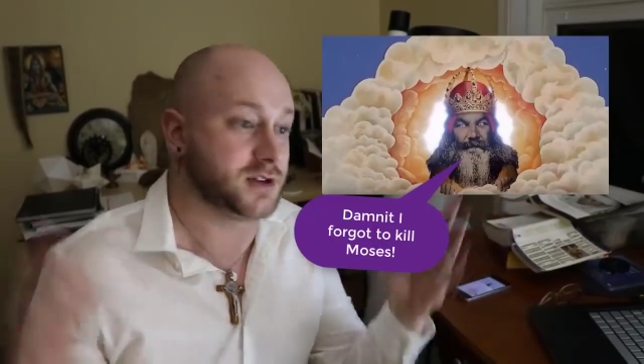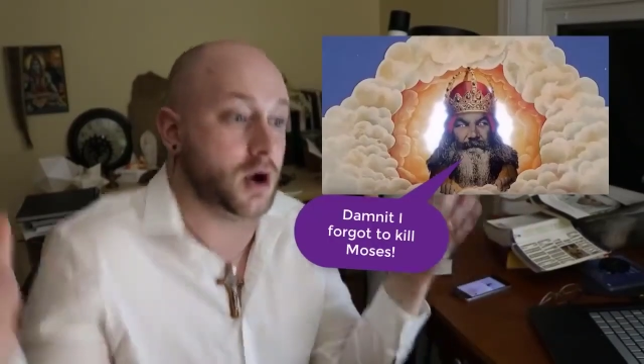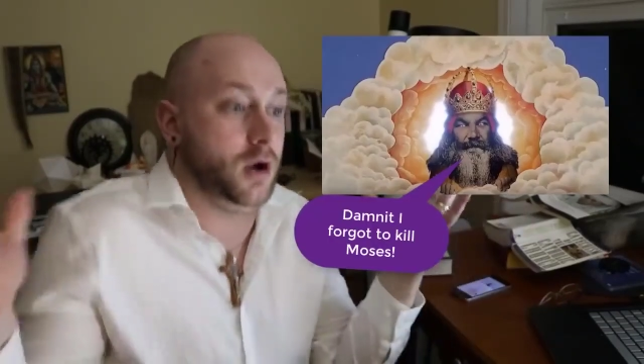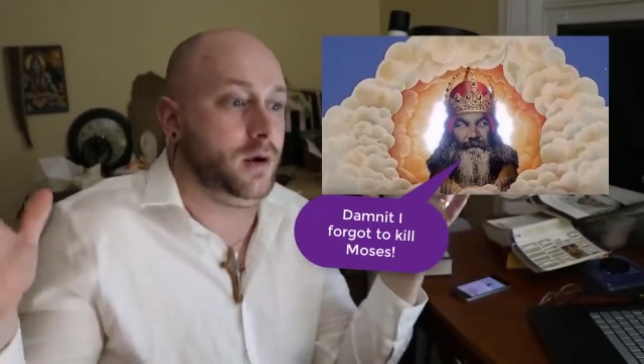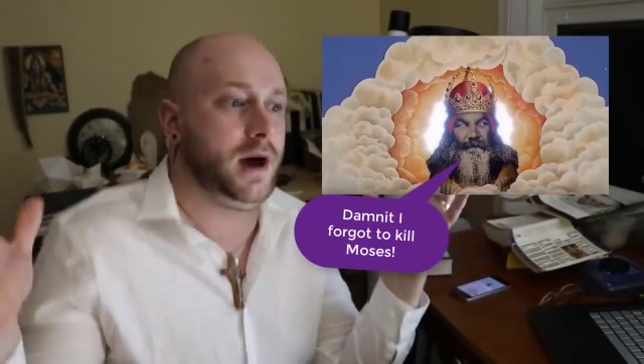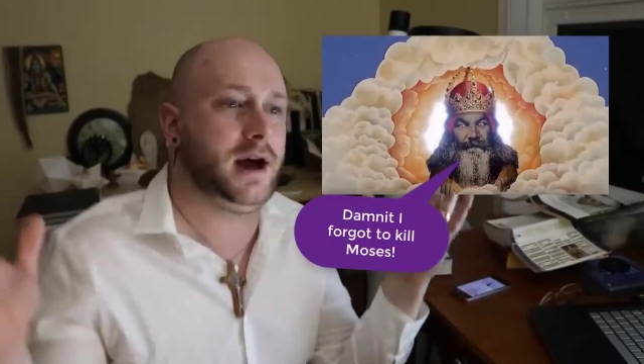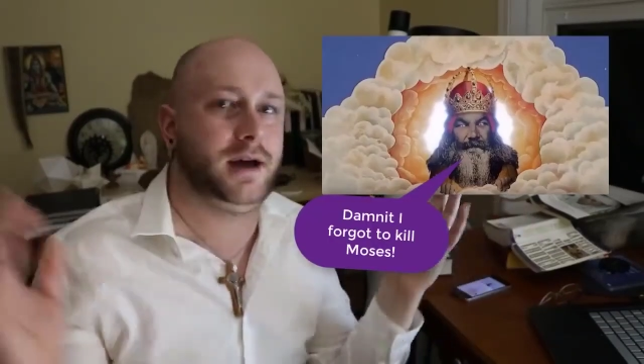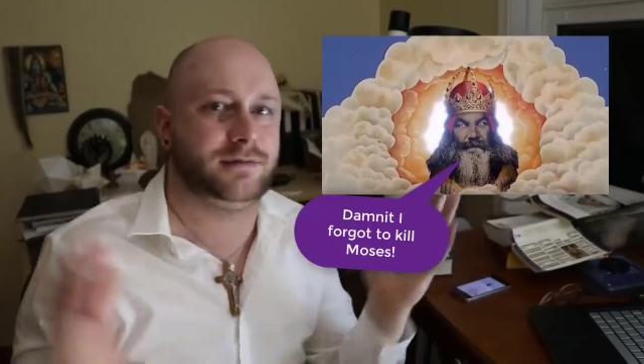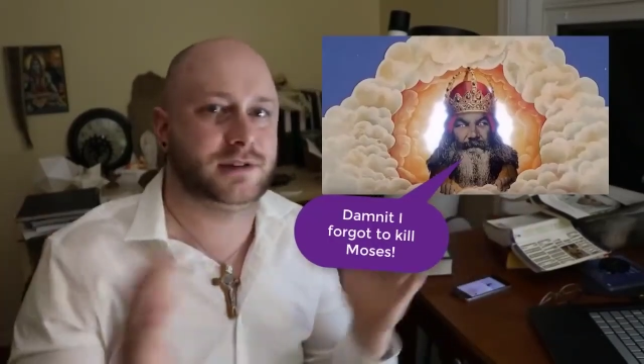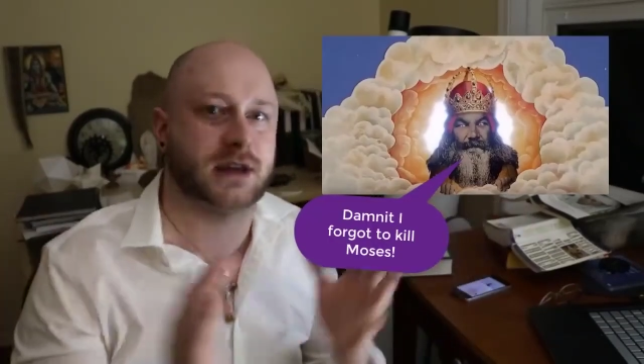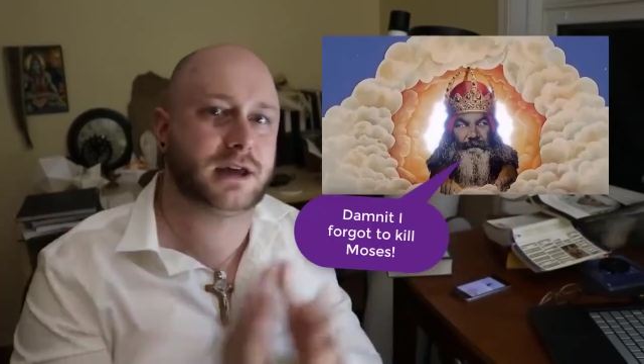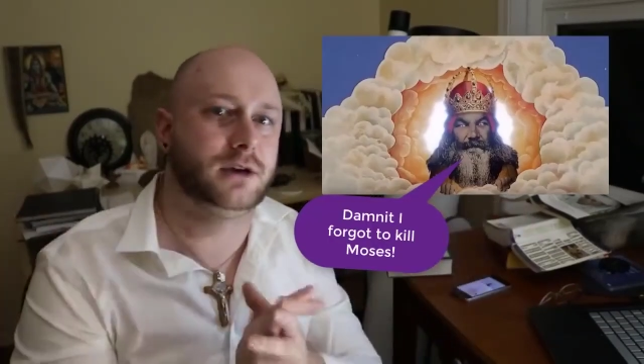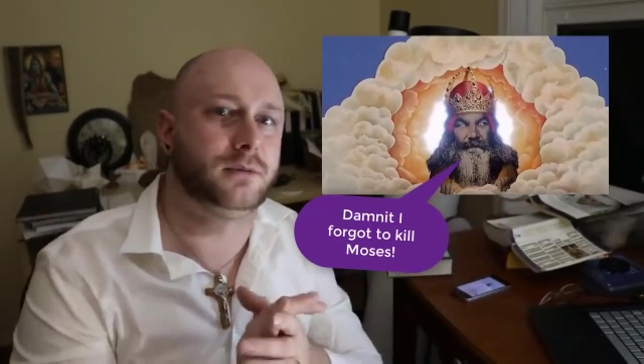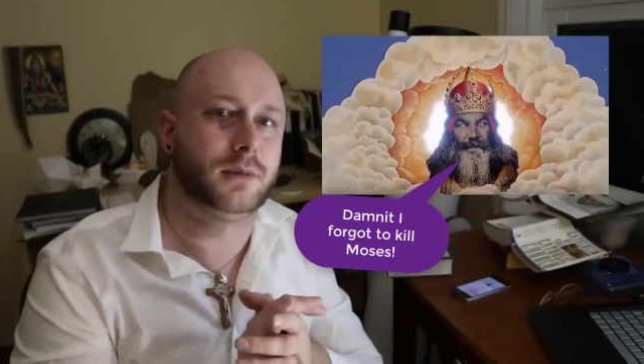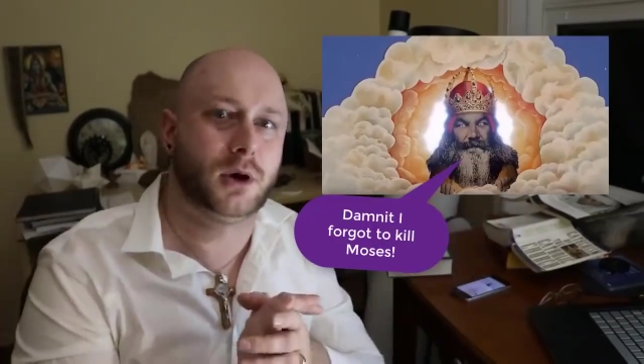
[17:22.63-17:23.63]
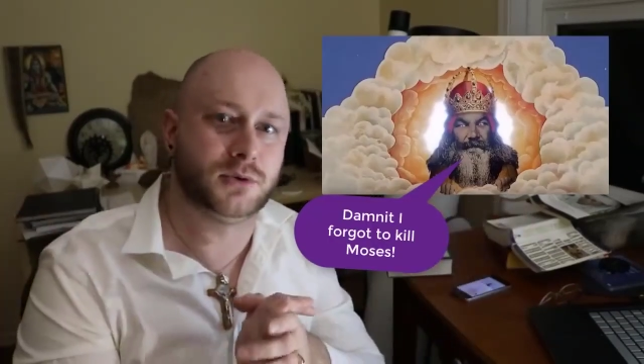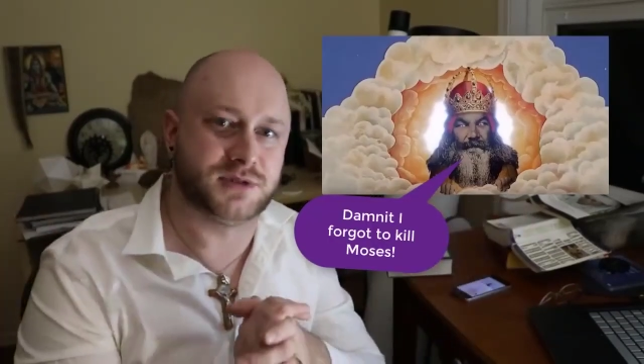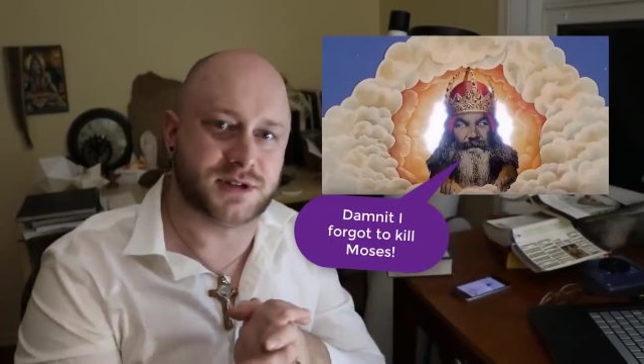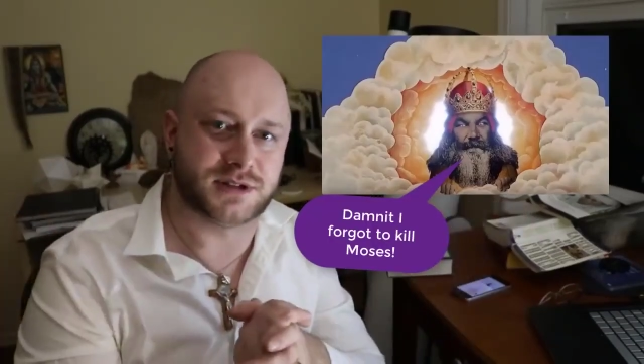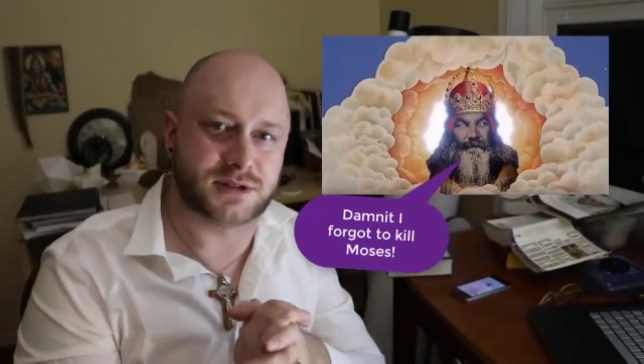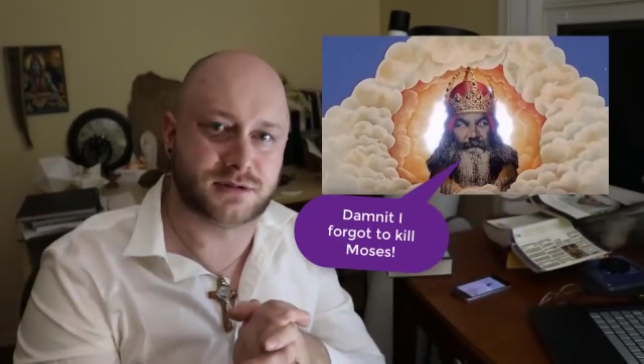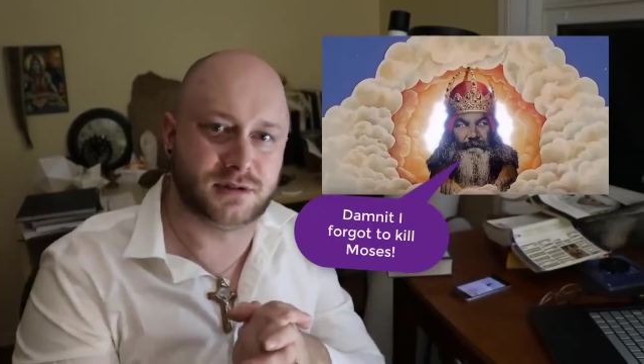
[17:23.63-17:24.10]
I have to kill Moses?